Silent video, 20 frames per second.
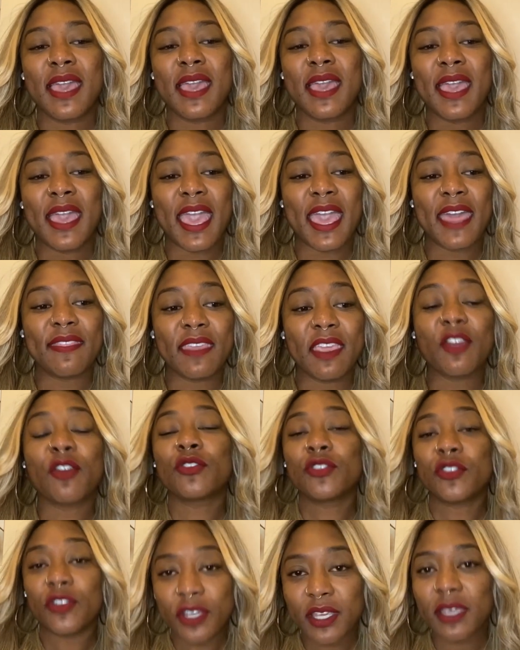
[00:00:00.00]
and they are
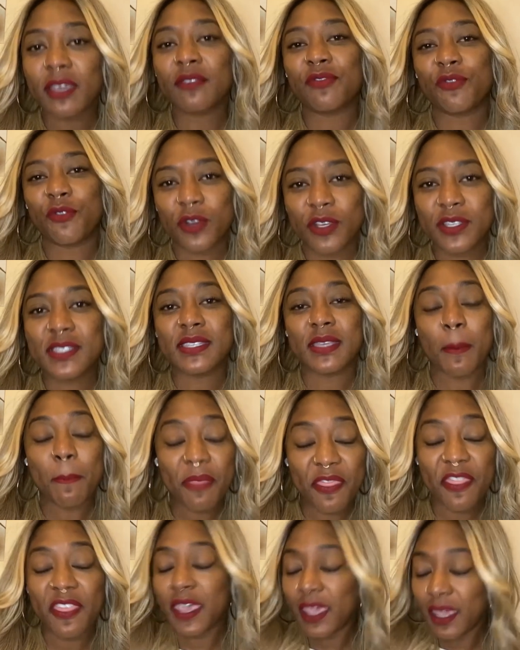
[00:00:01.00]
looking for
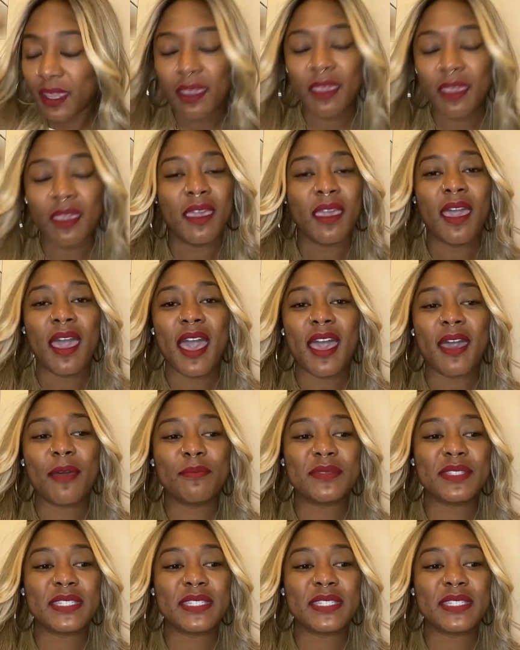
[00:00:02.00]
something um,